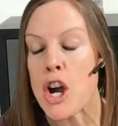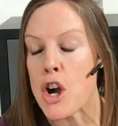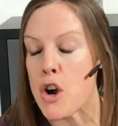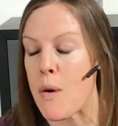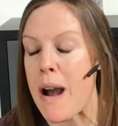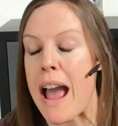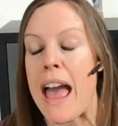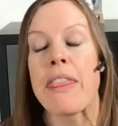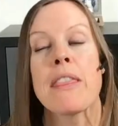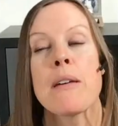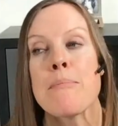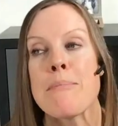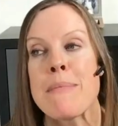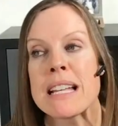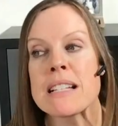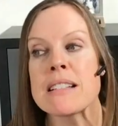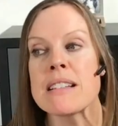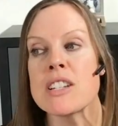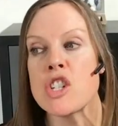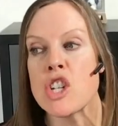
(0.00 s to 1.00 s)
No. And the
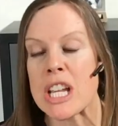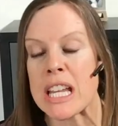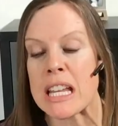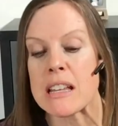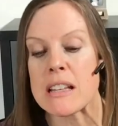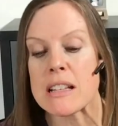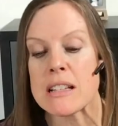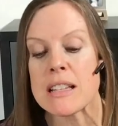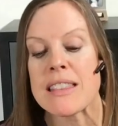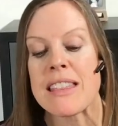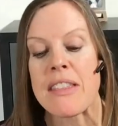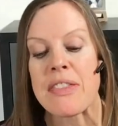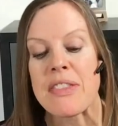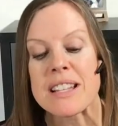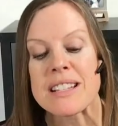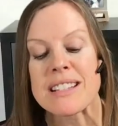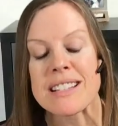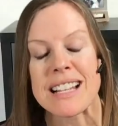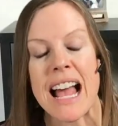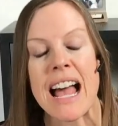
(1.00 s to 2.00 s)
message is that
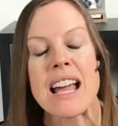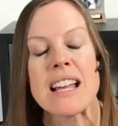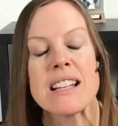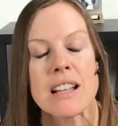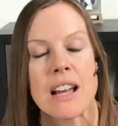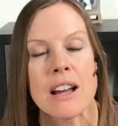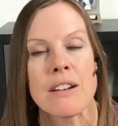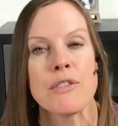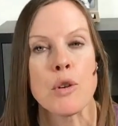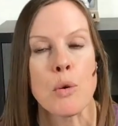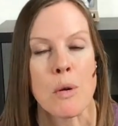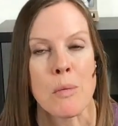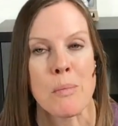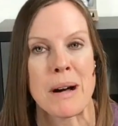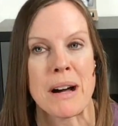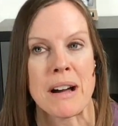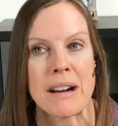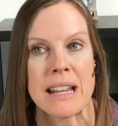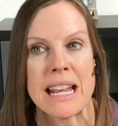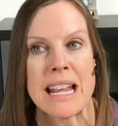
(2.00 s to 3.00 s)
the size of your
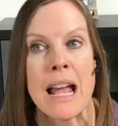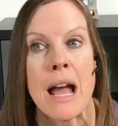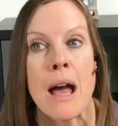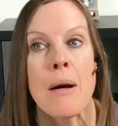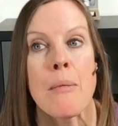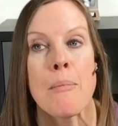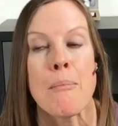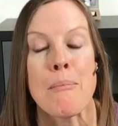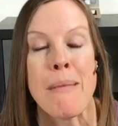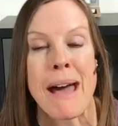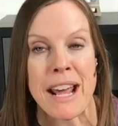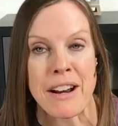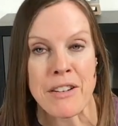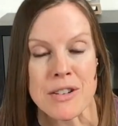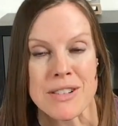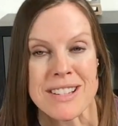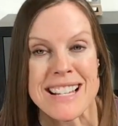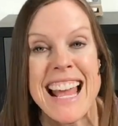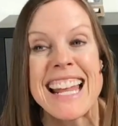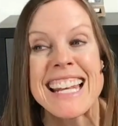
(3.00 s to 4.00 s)
body
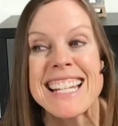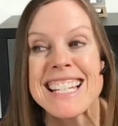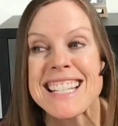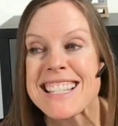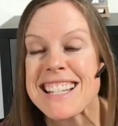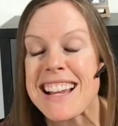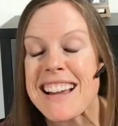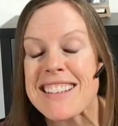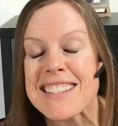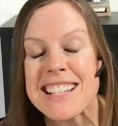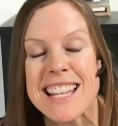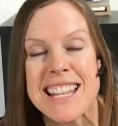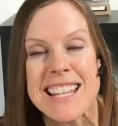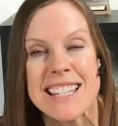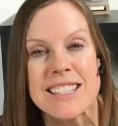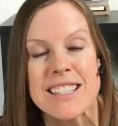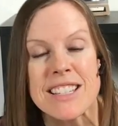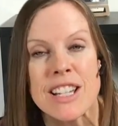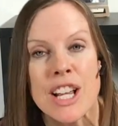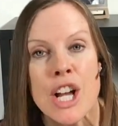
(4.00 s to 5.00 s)
matters. And it
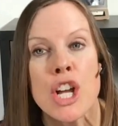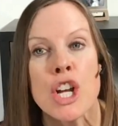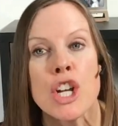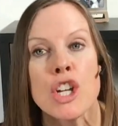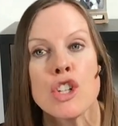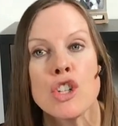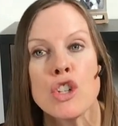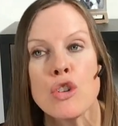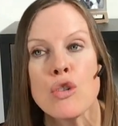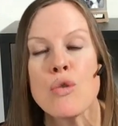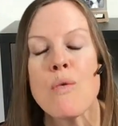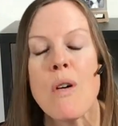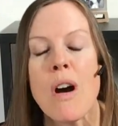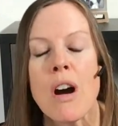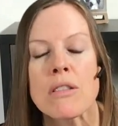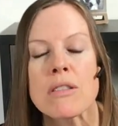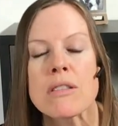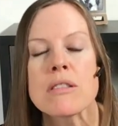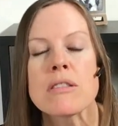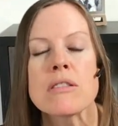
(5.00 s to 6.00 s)
doesn't. You
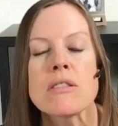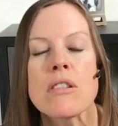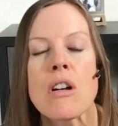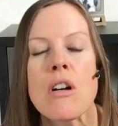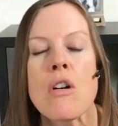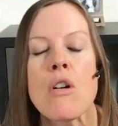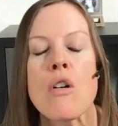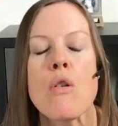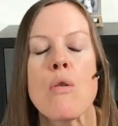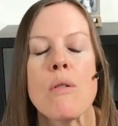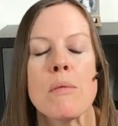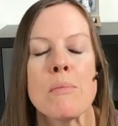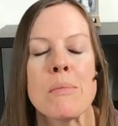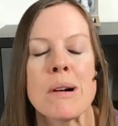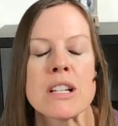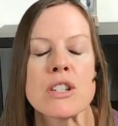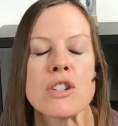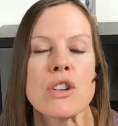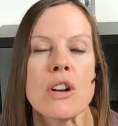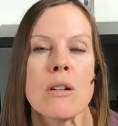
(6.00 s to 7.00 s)
mm-hmm. are so
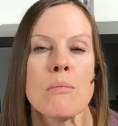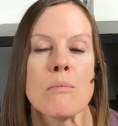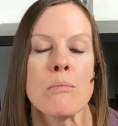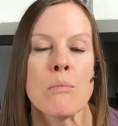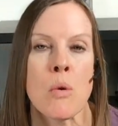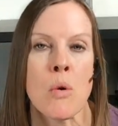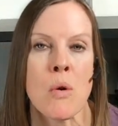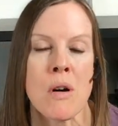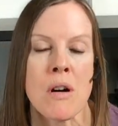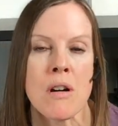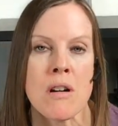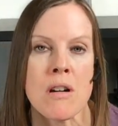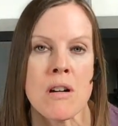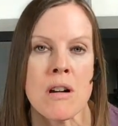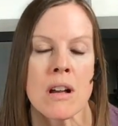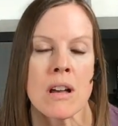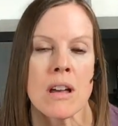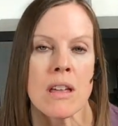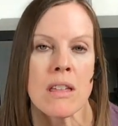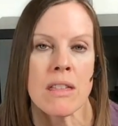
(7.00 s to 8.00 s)
much
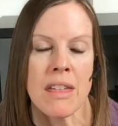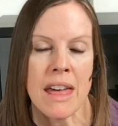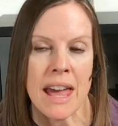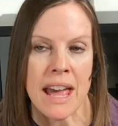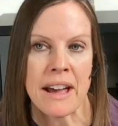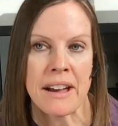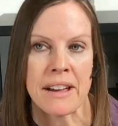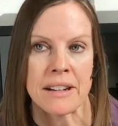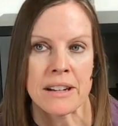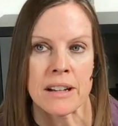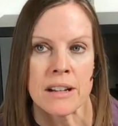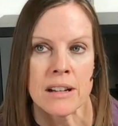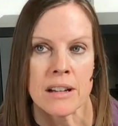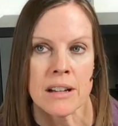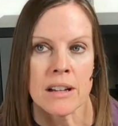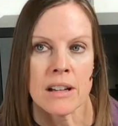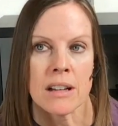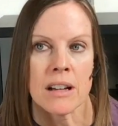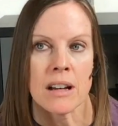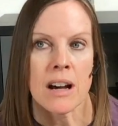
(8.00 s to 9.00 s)
more than
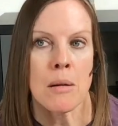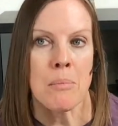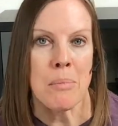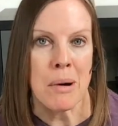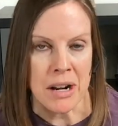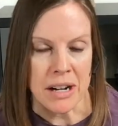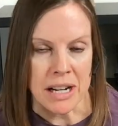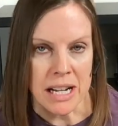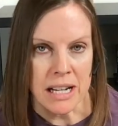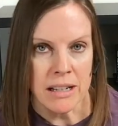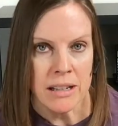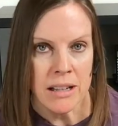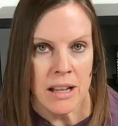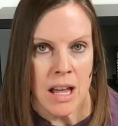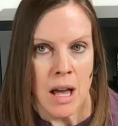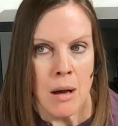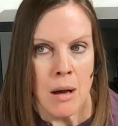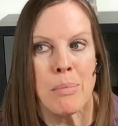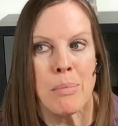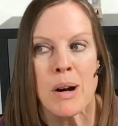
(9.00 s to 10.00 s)
a body
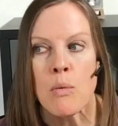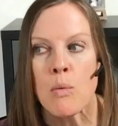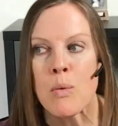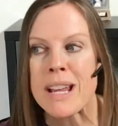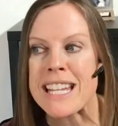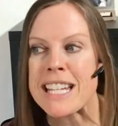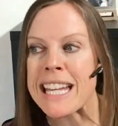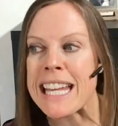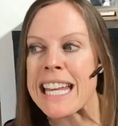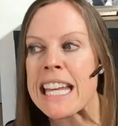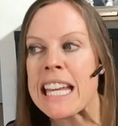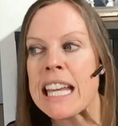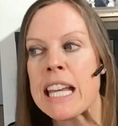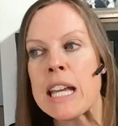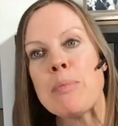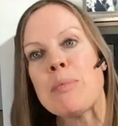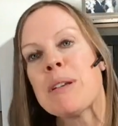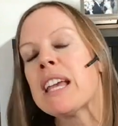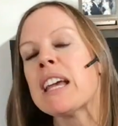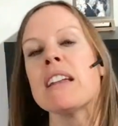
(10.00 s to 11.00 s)
but we
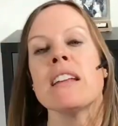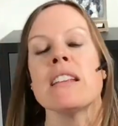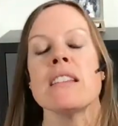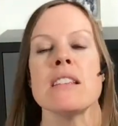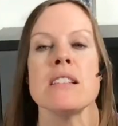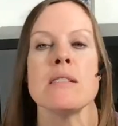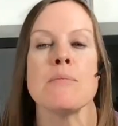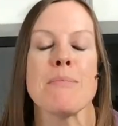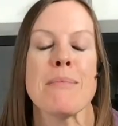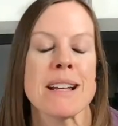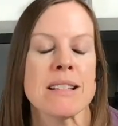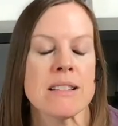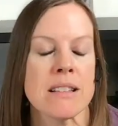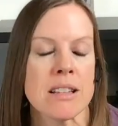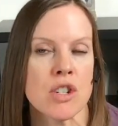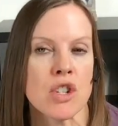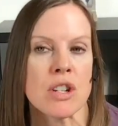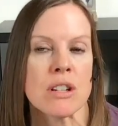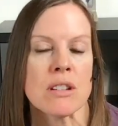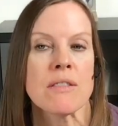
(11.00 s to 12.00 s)
keep getting these
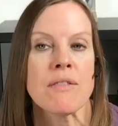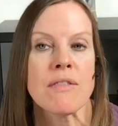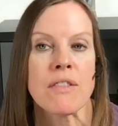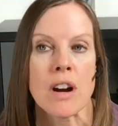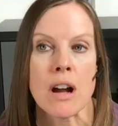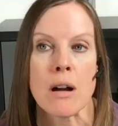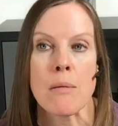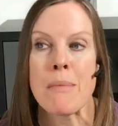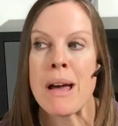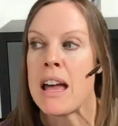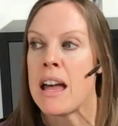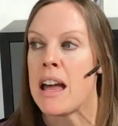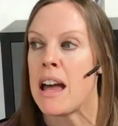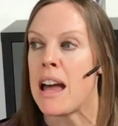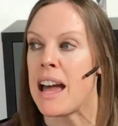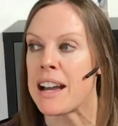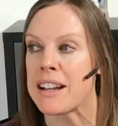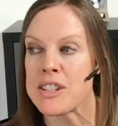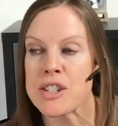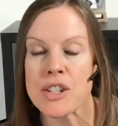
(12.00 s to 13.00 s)
messages from
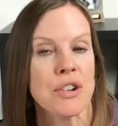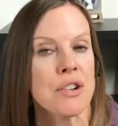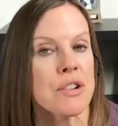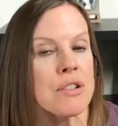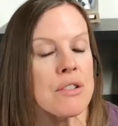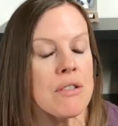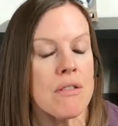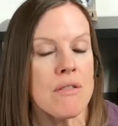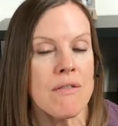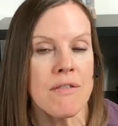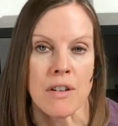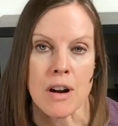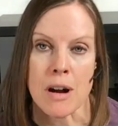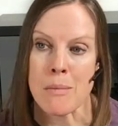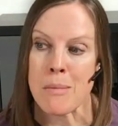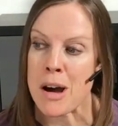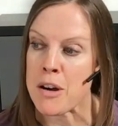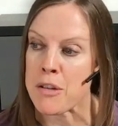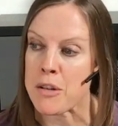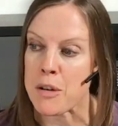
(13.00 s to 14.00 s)
external,
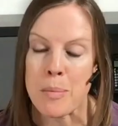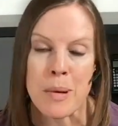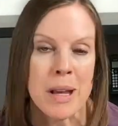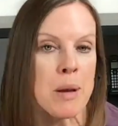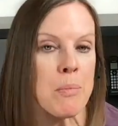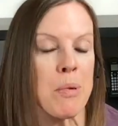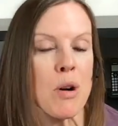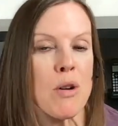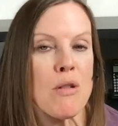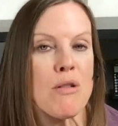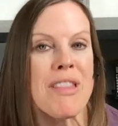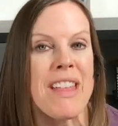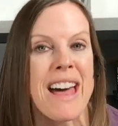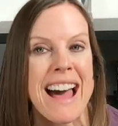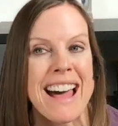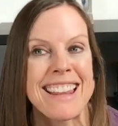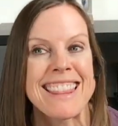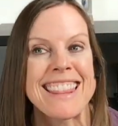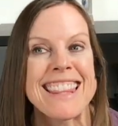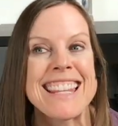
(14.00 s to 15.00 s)
from other people,
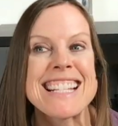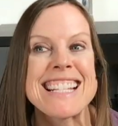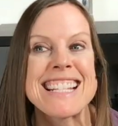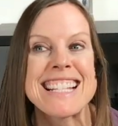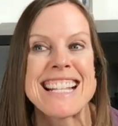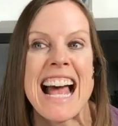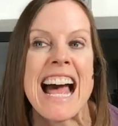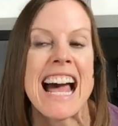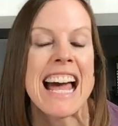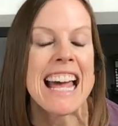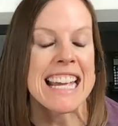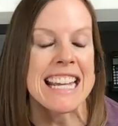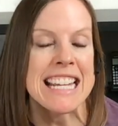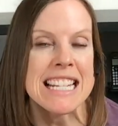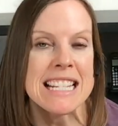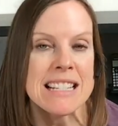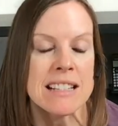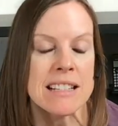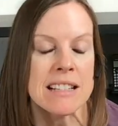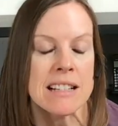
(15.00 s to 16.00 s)
that the
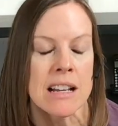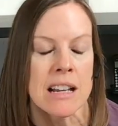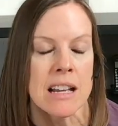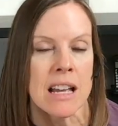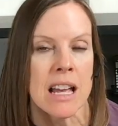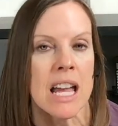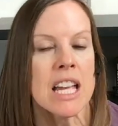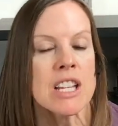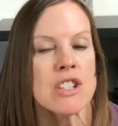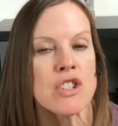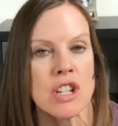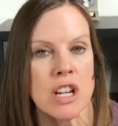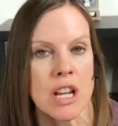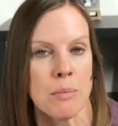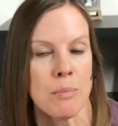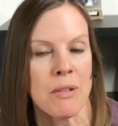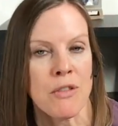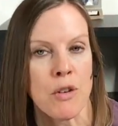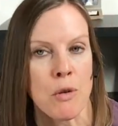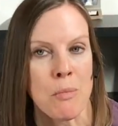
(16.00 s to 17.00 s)
size and
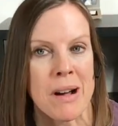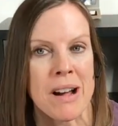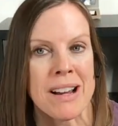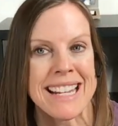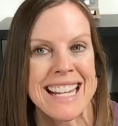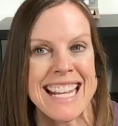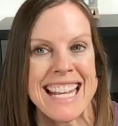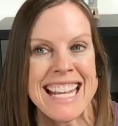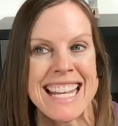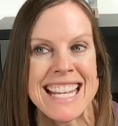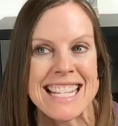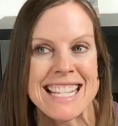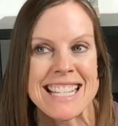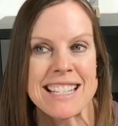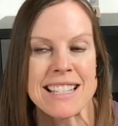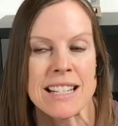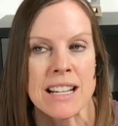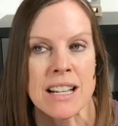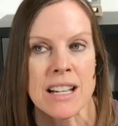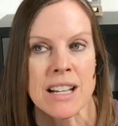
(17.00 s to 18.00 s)
shape of your body
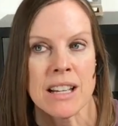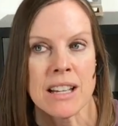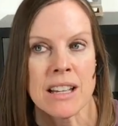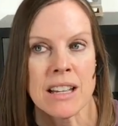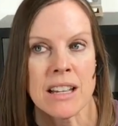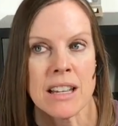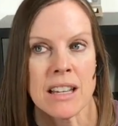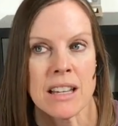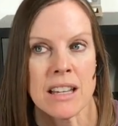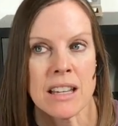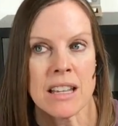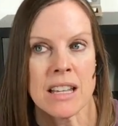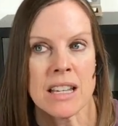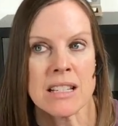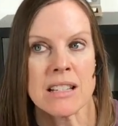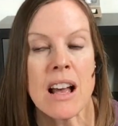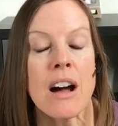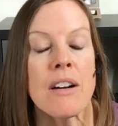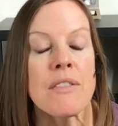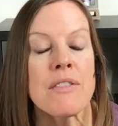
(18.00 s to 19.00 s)
is
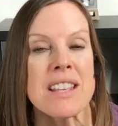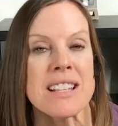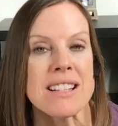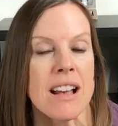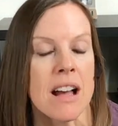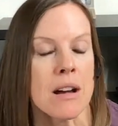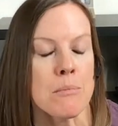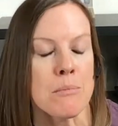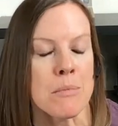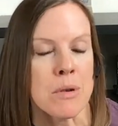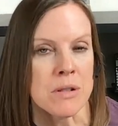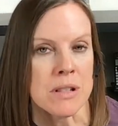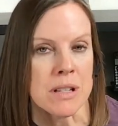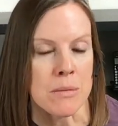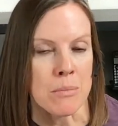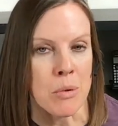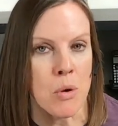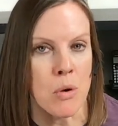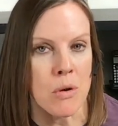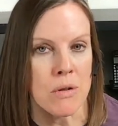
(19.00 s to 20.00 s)
is of this
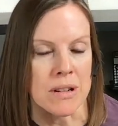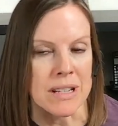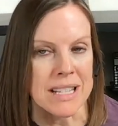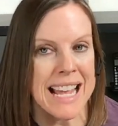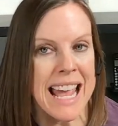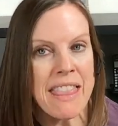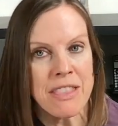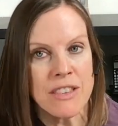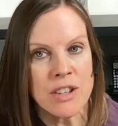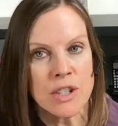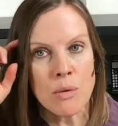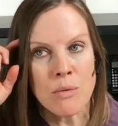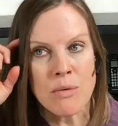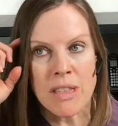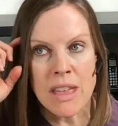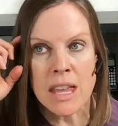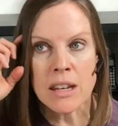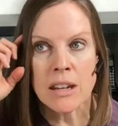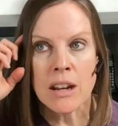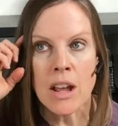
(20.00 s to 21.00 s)
utmost importance. And so
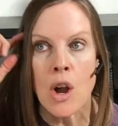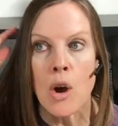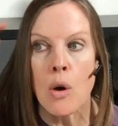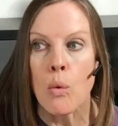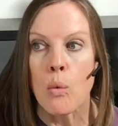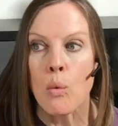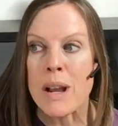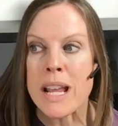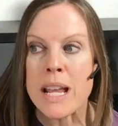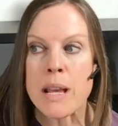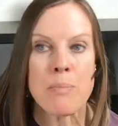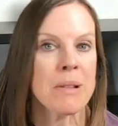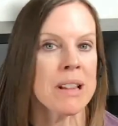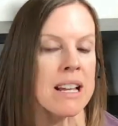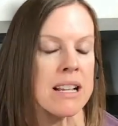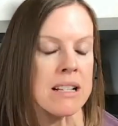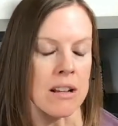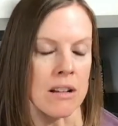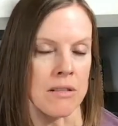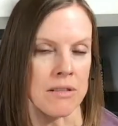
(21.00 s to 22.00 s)
then we
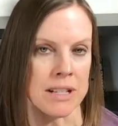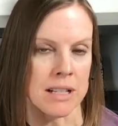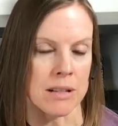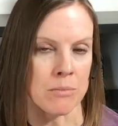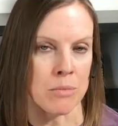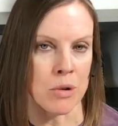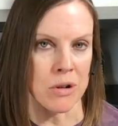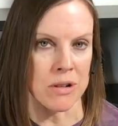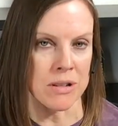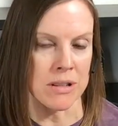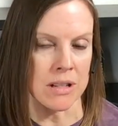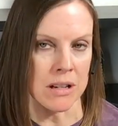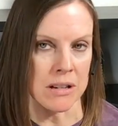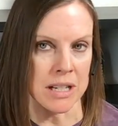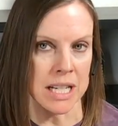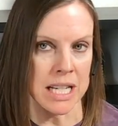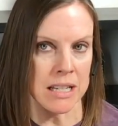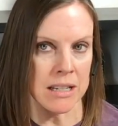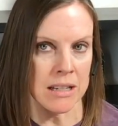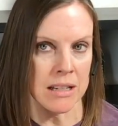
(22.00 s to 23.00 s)
place all this importance
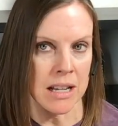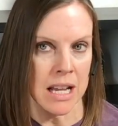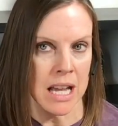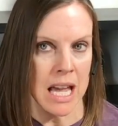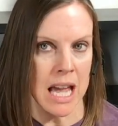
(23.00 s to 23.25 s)
on it.